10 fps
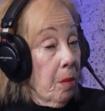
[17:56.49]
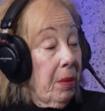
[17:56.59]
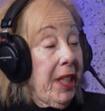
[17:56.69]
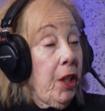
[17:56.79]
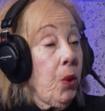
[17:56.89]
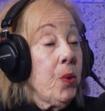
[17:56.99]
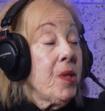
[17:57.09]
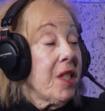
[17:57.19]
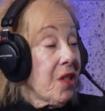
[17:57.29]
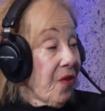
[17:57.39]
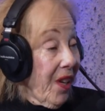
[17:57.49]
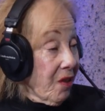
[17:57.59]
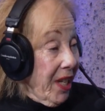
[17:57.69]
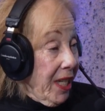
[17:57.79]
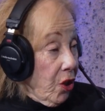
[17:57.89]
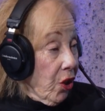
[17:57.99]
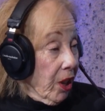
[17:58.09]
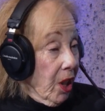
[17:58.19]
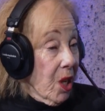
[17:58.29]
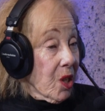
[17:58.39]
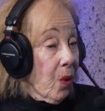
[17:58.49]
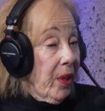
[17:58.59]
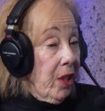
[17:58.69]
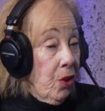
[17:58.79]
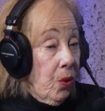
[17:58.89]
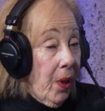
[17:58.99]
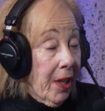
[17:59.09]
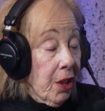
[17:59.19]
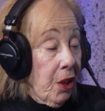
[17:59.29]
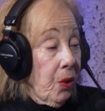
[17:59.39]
But he used his foundation, so he knew how to